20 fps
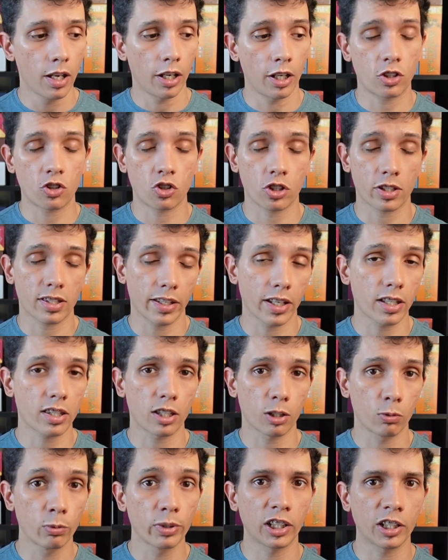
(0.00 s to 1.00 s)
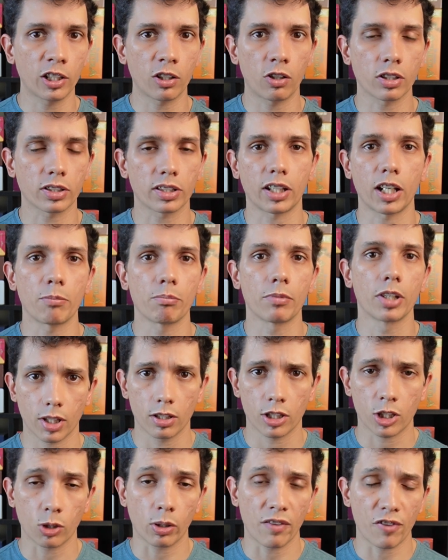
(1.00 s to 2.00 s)
It just takes a really long time.
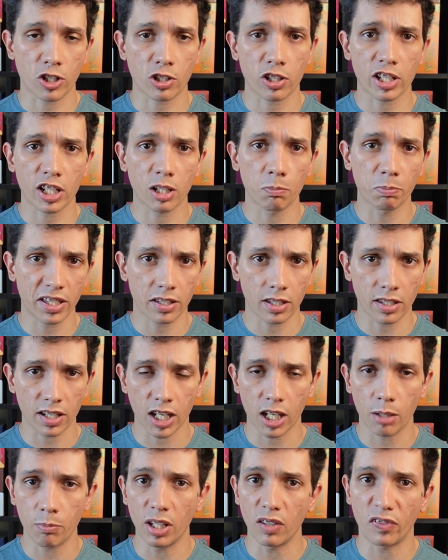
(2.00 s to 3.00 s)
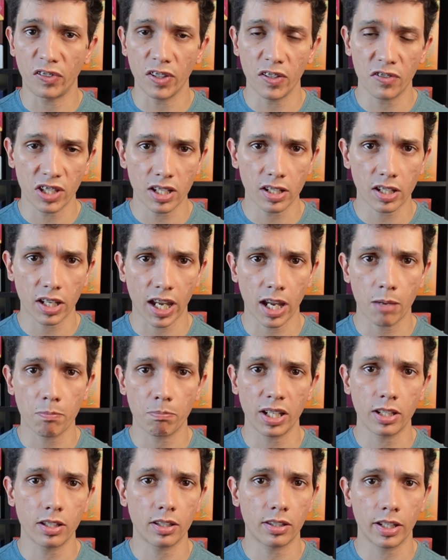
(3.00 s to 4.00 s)
So I've actually completed the game in 15
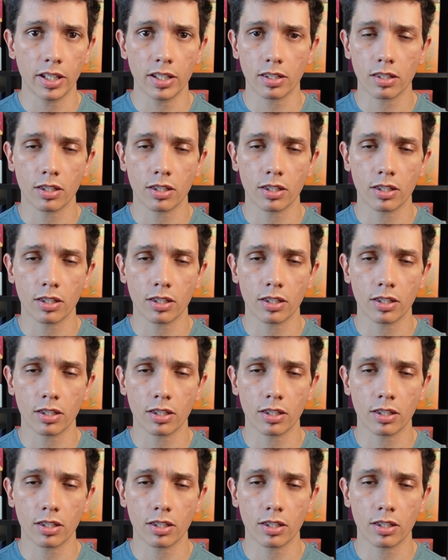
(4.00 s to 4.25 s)
campaign days.